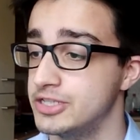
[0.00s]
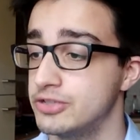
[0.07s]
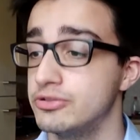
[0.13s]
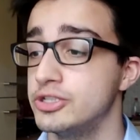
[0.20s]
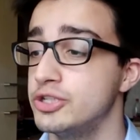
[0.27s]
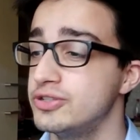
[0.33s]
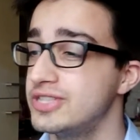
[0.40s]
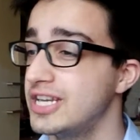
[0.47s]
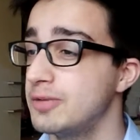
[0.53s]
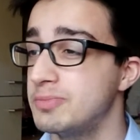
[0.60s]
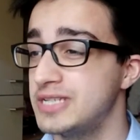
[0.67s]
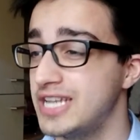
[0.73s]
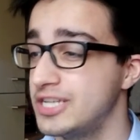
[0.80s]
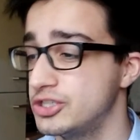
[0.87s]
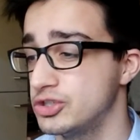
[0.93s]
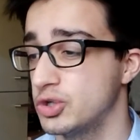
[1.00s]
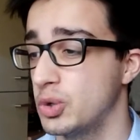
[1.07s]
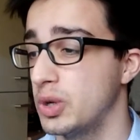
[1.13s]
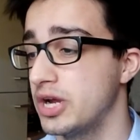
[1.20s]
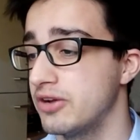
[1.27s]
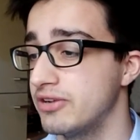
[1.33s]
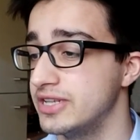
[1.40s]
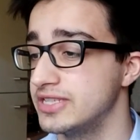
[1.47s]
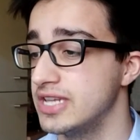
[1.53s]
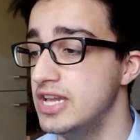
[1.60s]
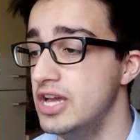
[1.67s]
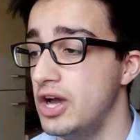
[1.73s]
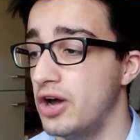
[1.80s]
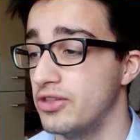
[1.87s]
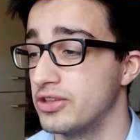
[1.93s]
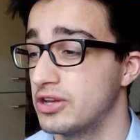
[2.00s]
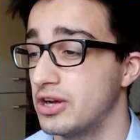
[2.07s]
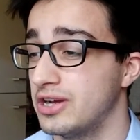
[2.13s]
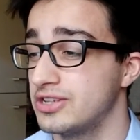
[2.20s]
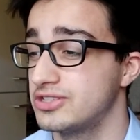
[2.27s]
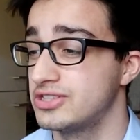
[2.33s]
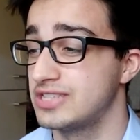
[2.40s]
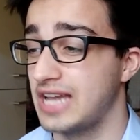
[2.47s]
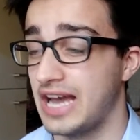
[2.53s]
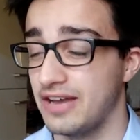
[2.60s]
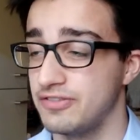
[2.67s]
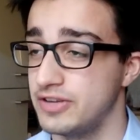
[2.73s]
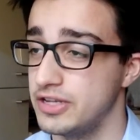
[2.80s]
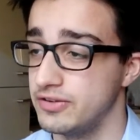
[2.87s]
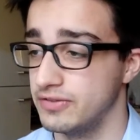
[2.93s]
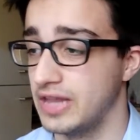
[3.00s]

to reduce any potential queries on the costs after you've